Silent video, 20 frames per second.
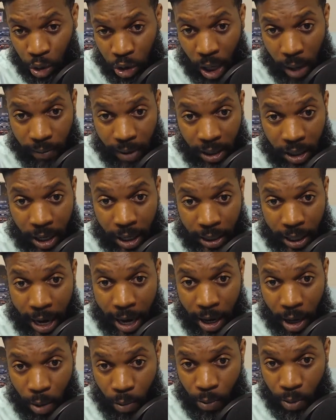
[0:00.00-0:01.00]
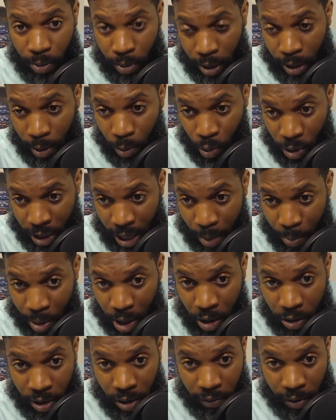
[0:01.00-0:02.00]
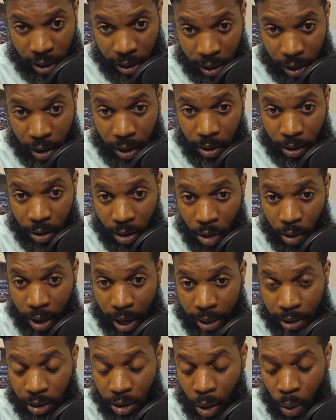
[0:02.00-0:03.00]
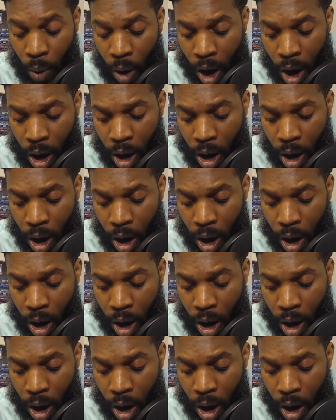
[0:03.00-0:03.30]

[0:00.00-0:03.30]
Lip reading: going to stop right there with that period right there. Okay, so